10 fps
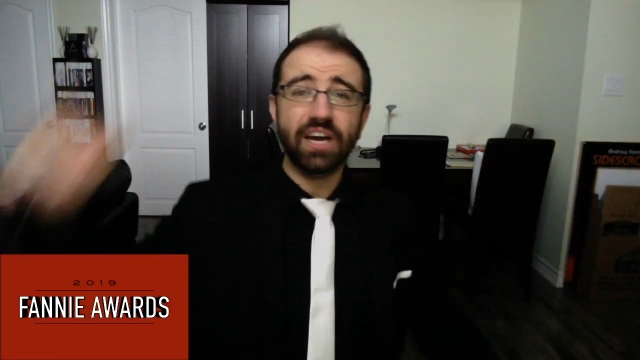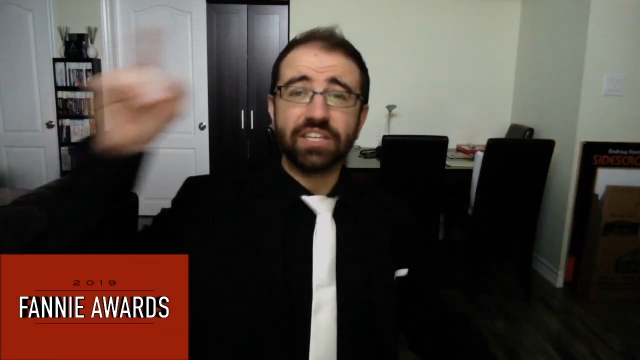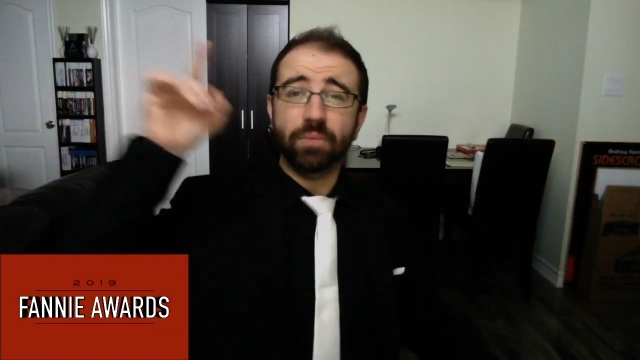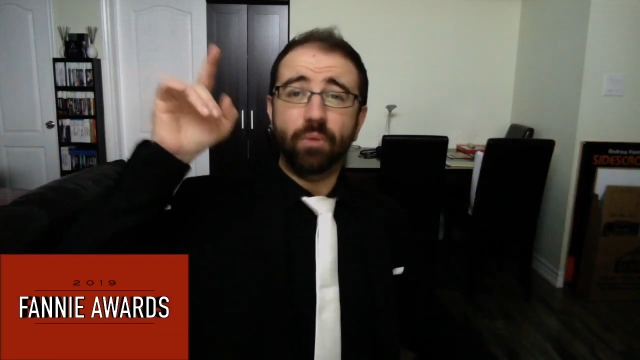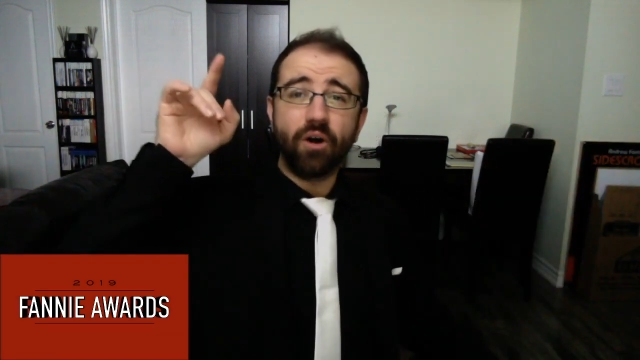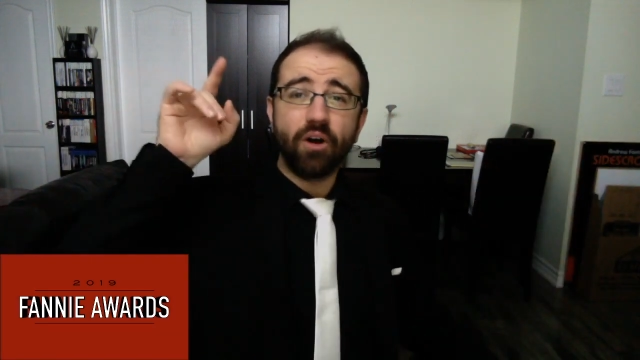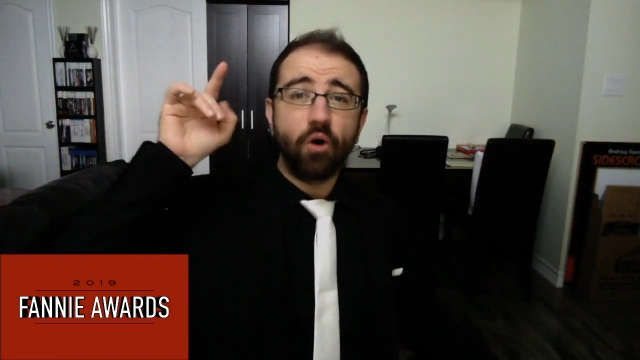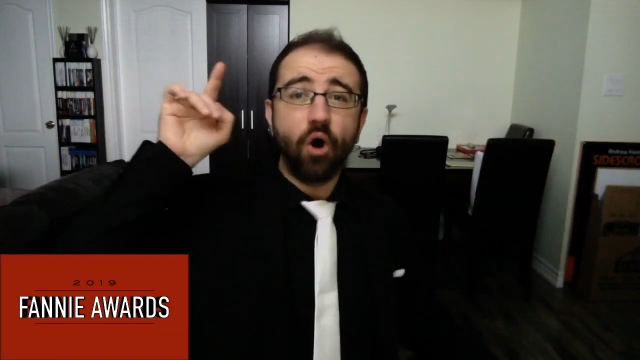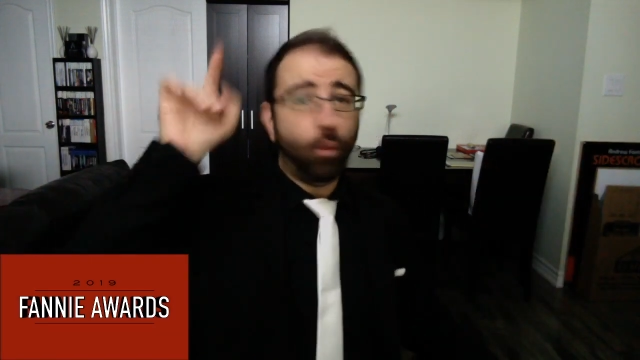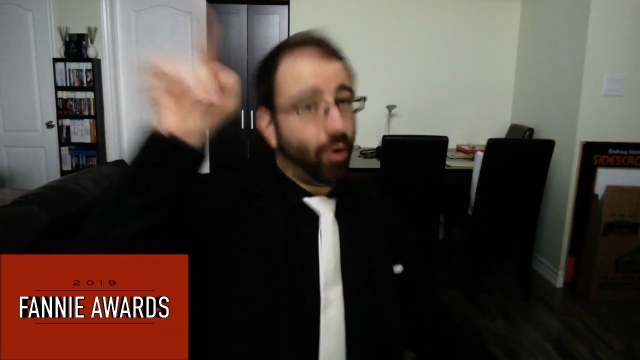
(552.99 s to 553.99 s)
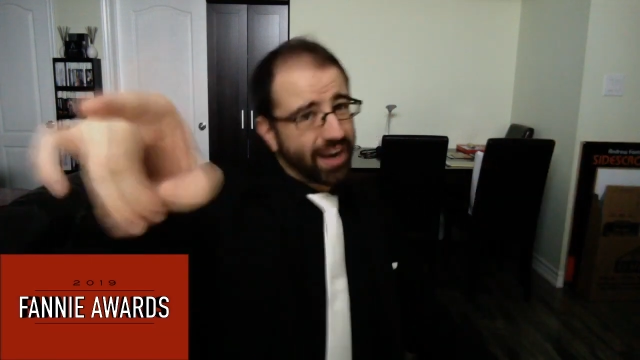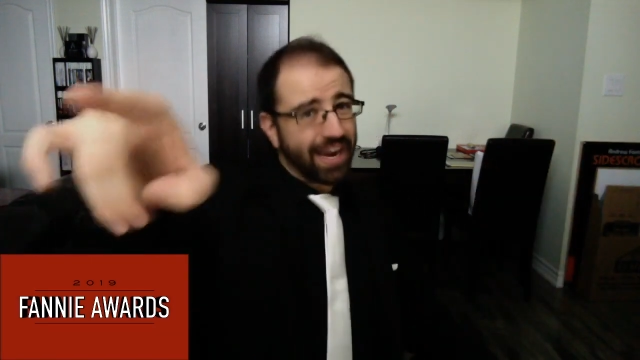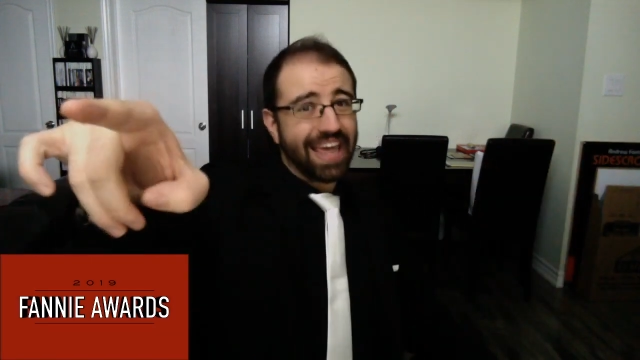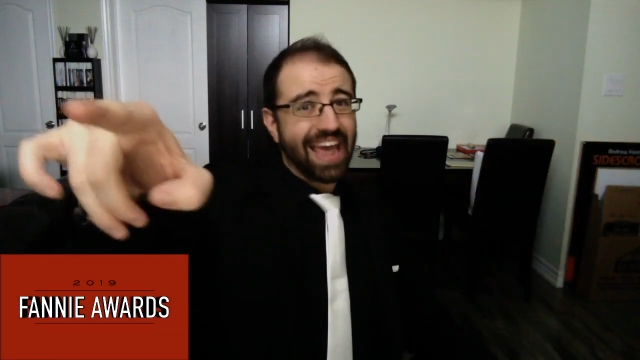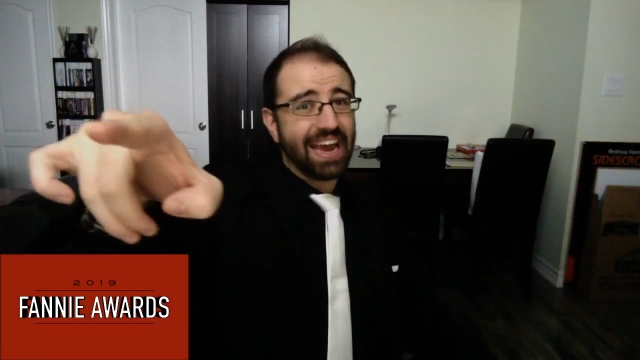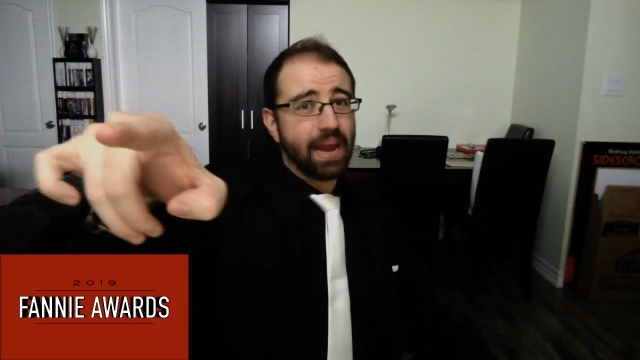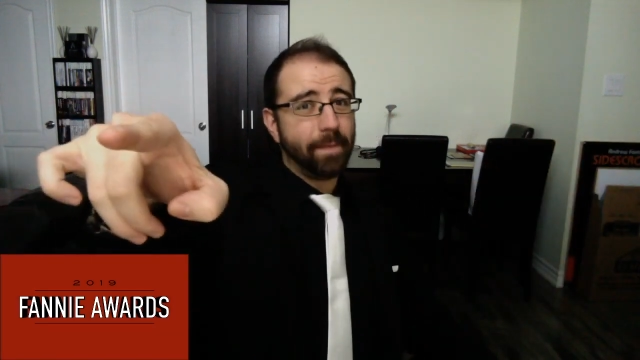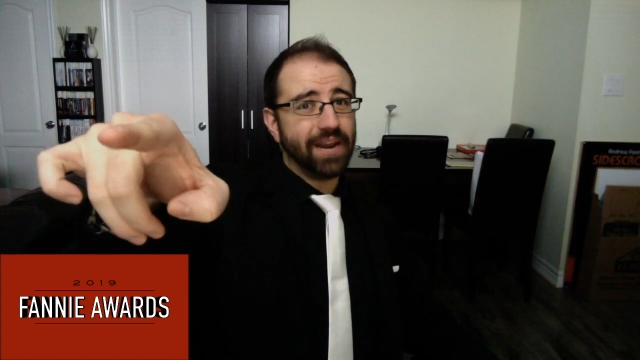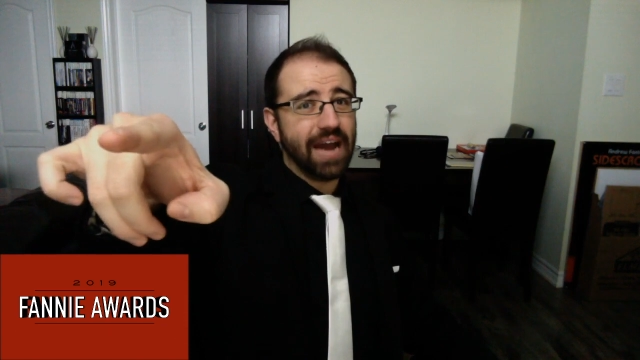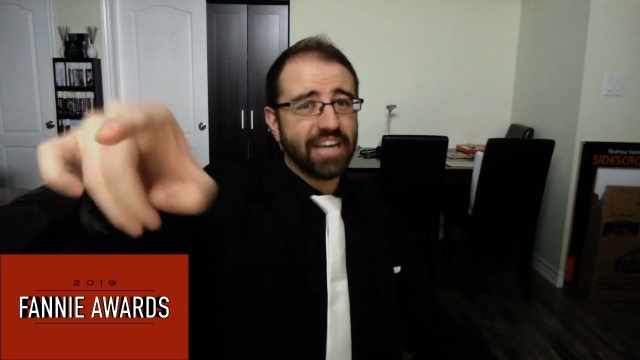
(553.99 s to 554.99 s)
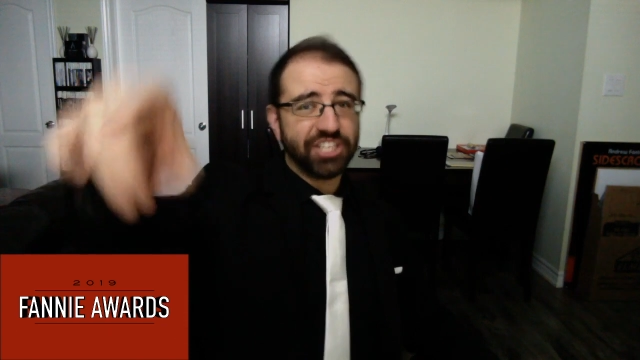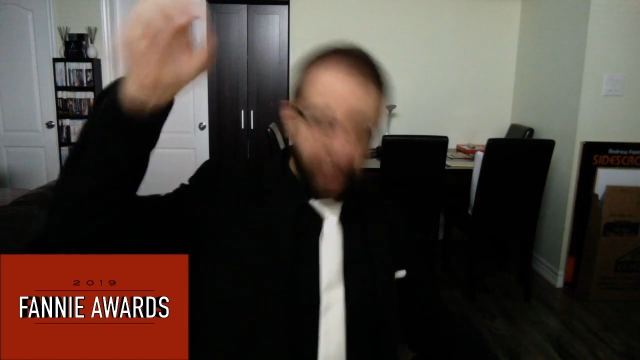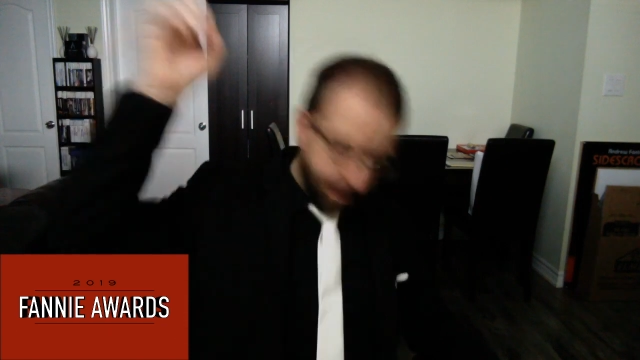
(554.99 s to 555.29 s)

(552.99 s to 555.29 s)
Tomorrow, we're gonna kick it up a notch.